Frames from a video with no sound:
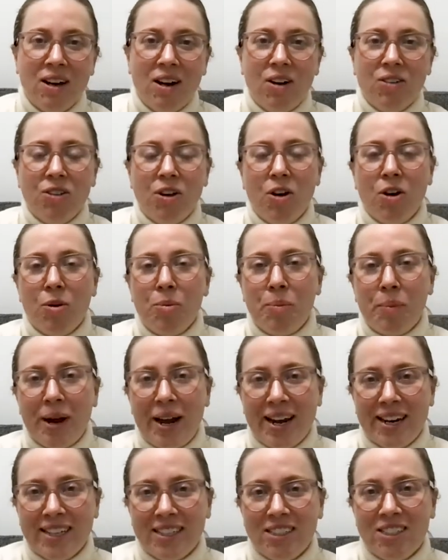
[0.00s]
on the
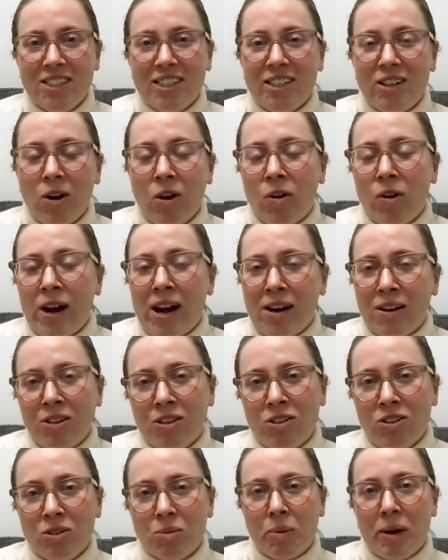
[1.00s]
homepage and on our
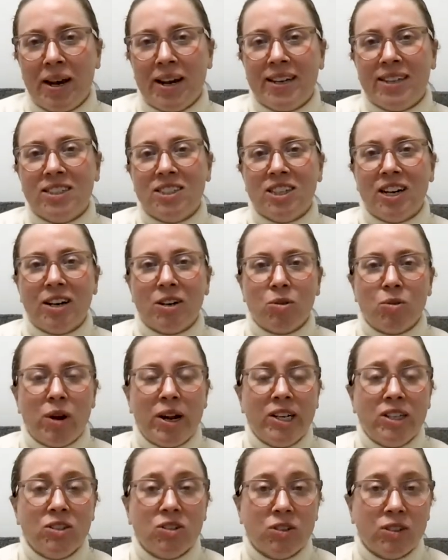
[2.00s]
news page at
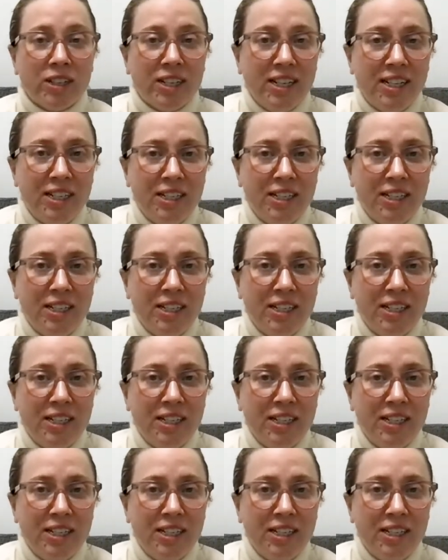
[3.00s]
grattan.edu.au.